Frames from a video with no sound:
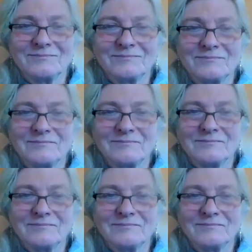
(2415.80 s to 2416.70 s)

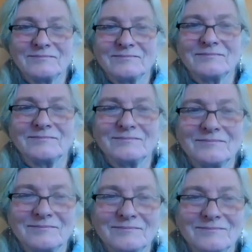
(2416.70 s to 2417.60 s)

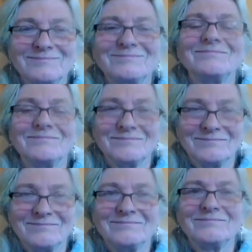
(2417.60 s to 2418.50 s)

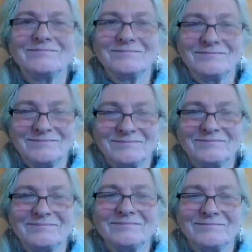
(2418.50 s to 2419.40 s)

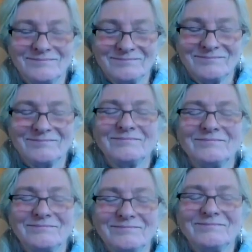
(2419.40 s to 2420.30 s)

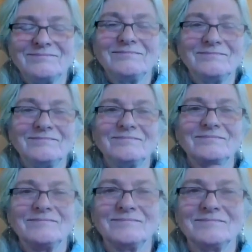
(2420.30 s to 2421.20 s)

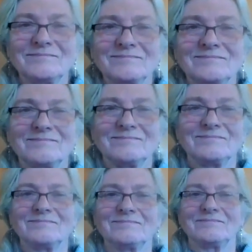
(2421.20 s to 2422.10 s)

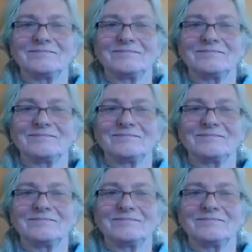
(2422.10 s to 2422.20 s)
[no speech]